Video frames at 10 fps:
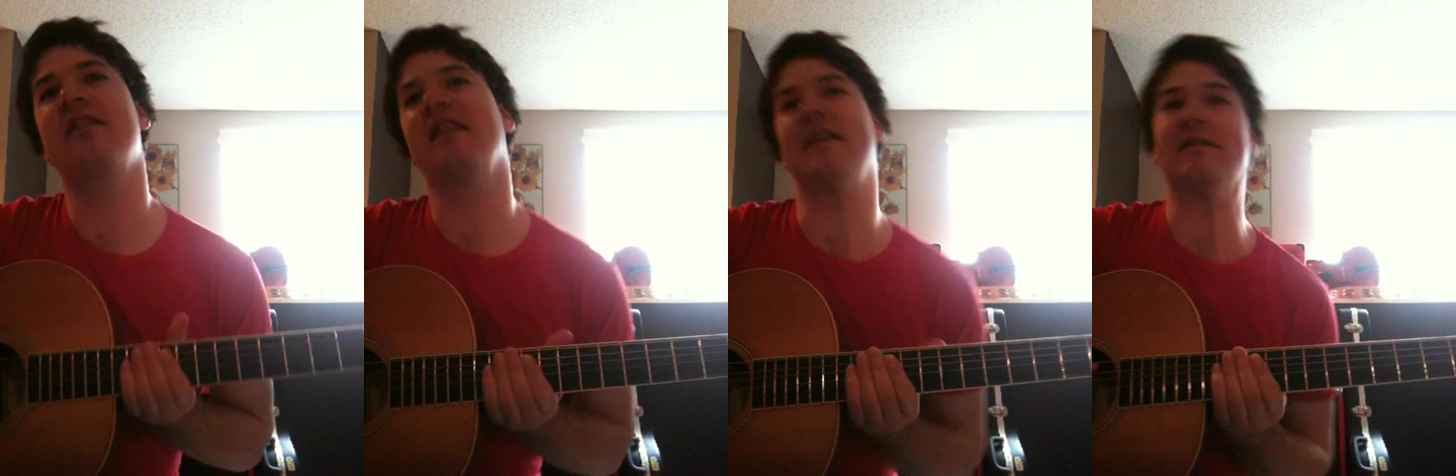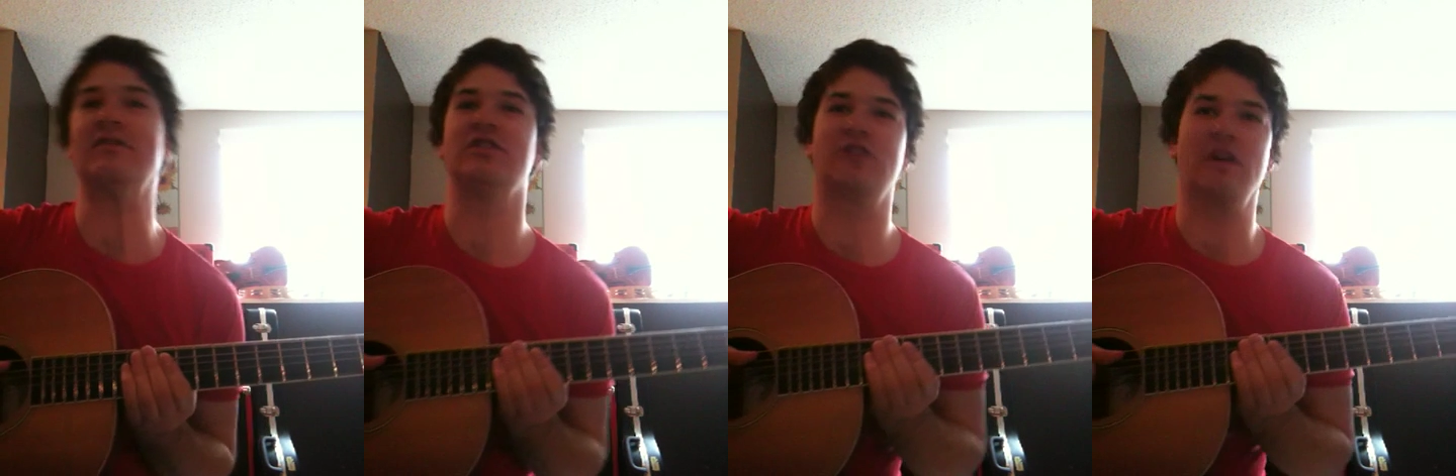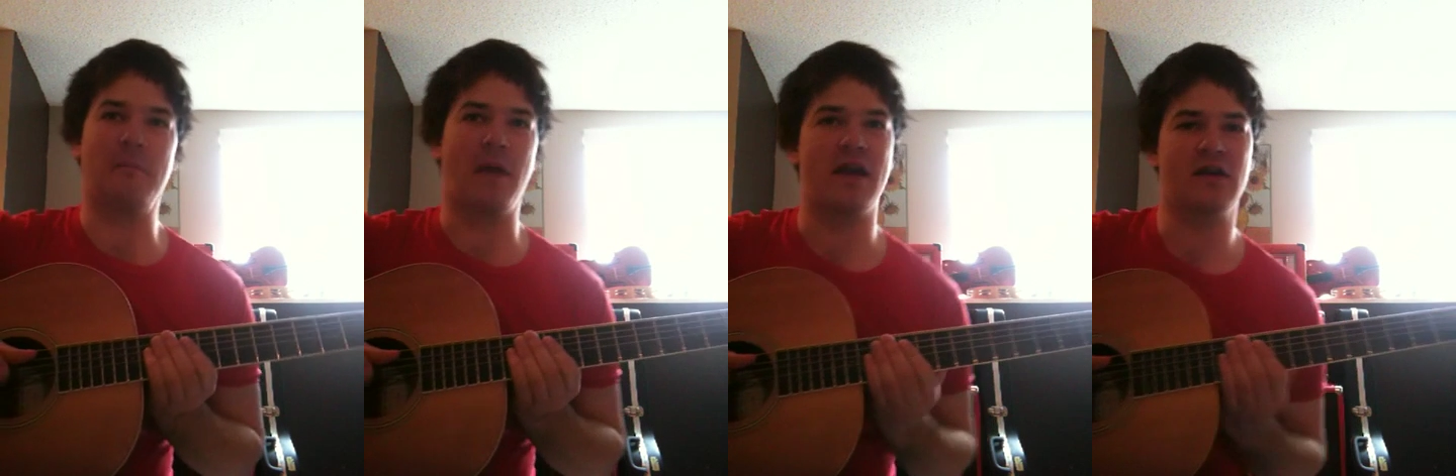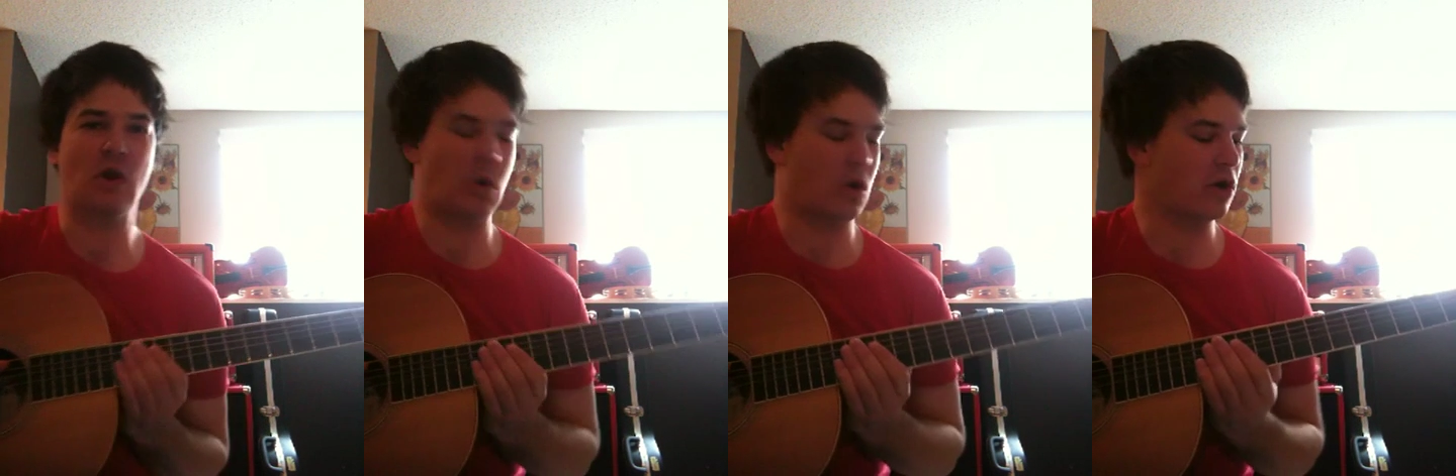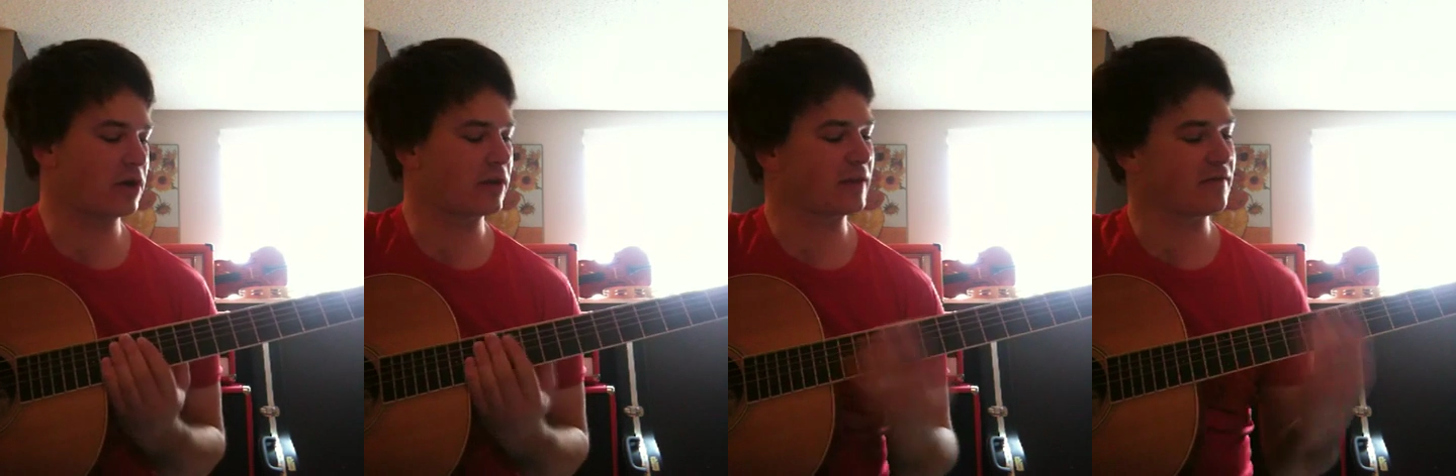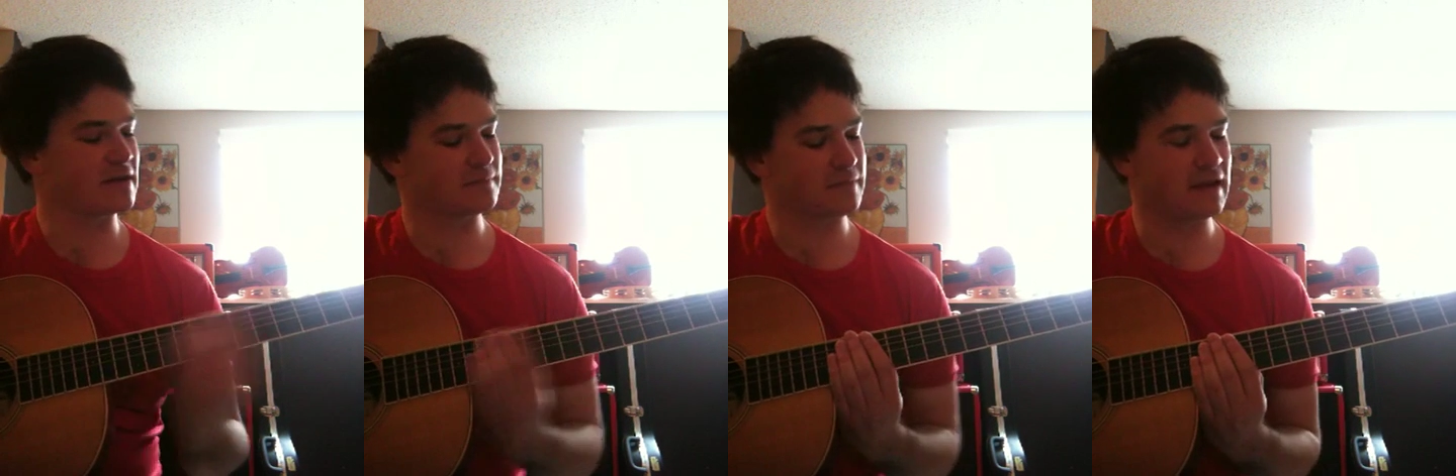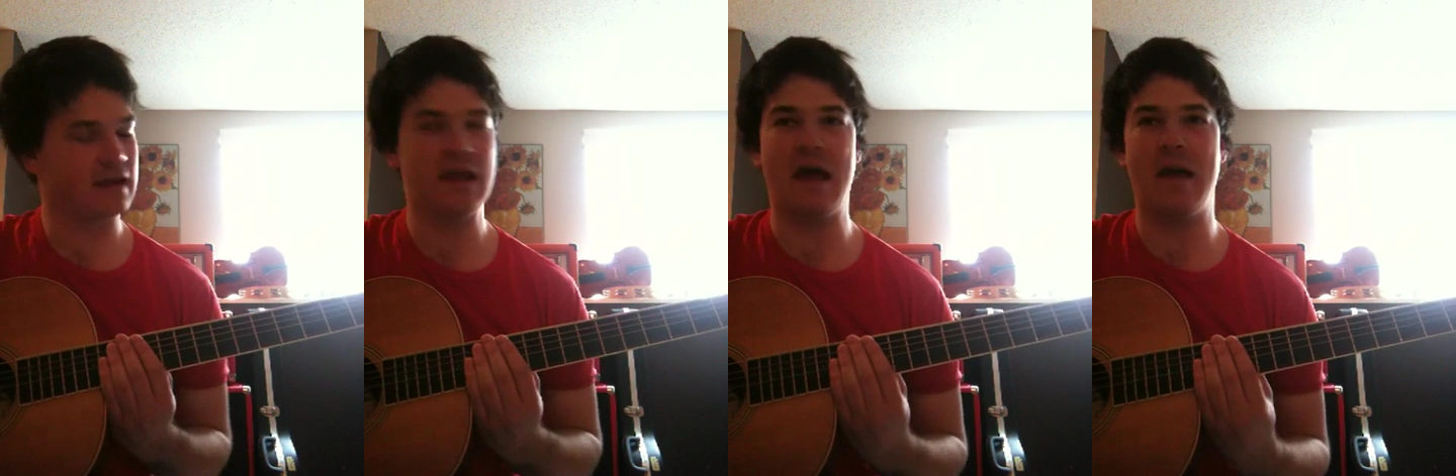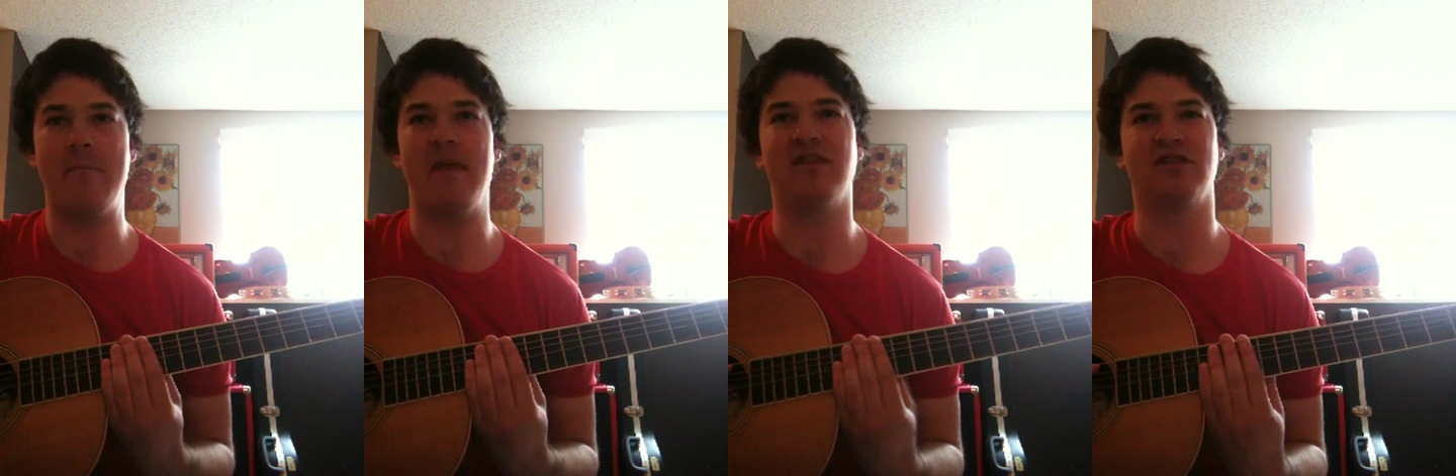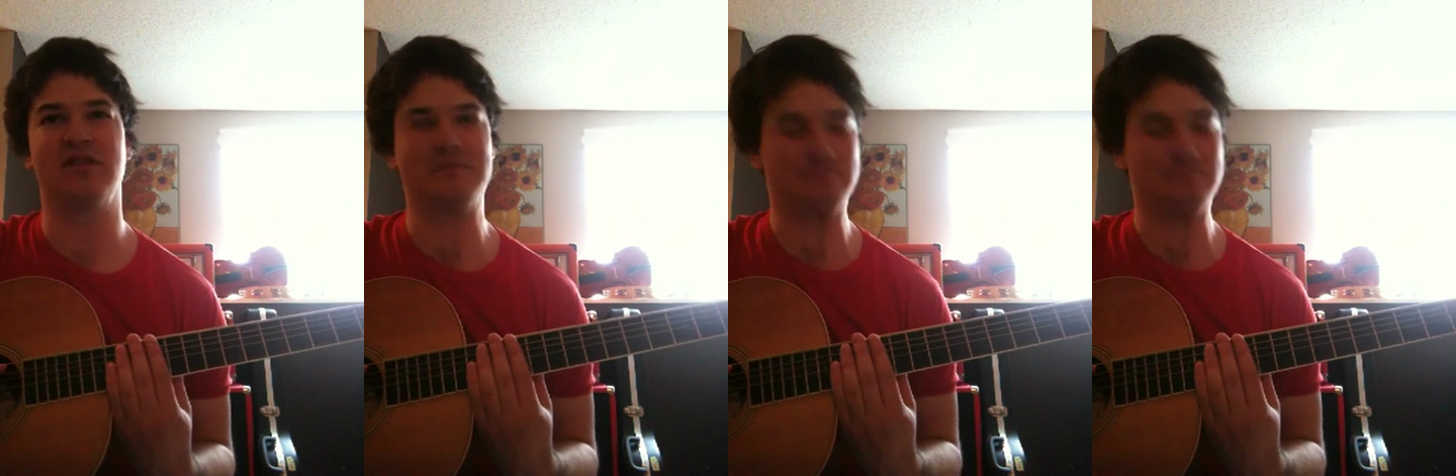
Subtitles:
at the key to G sharp minor, or you can think of it as B major.